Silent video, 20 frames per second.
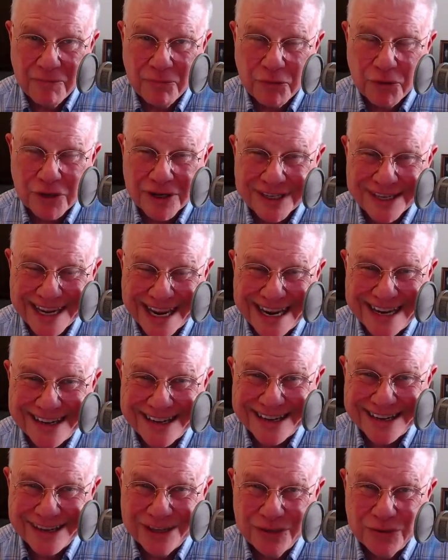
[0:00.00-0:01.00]

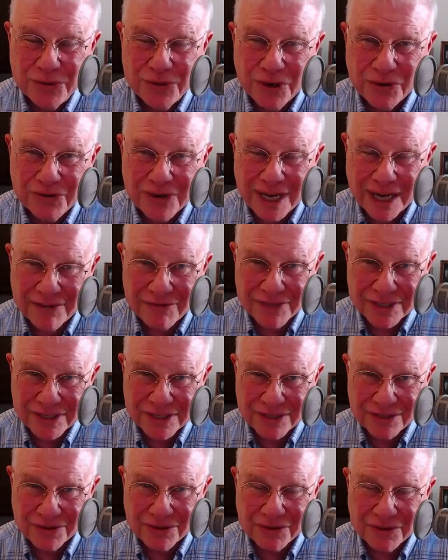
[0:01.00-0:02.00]
pretending you don't have a
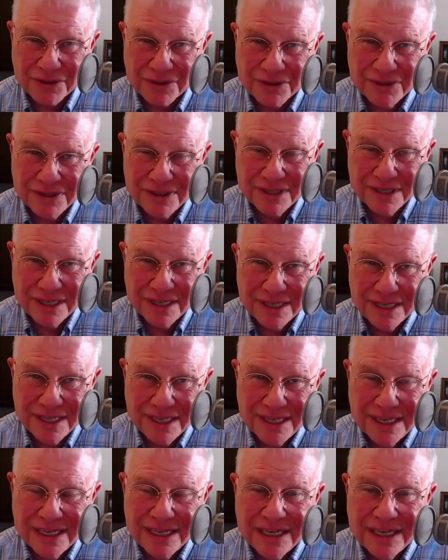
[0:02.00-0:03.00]
soul,
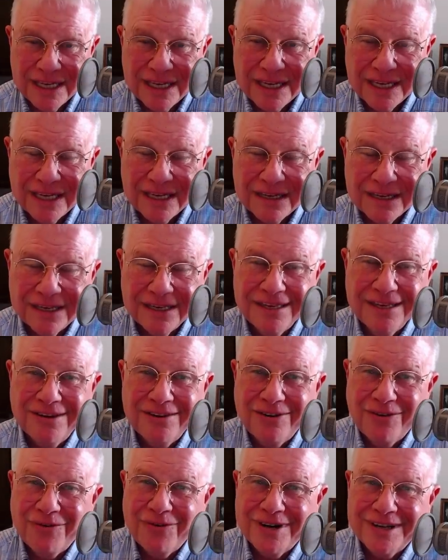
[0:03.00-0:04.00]
it is, you
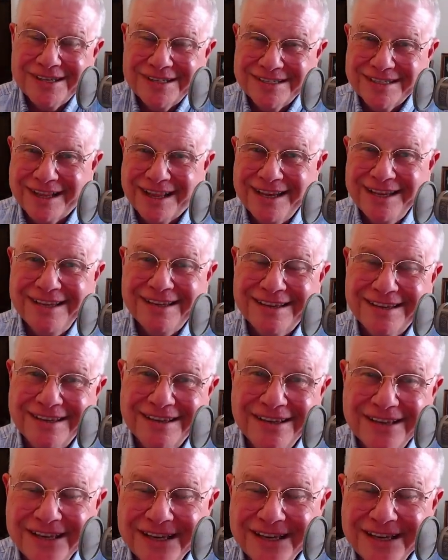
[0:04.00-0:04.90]
know what it's like?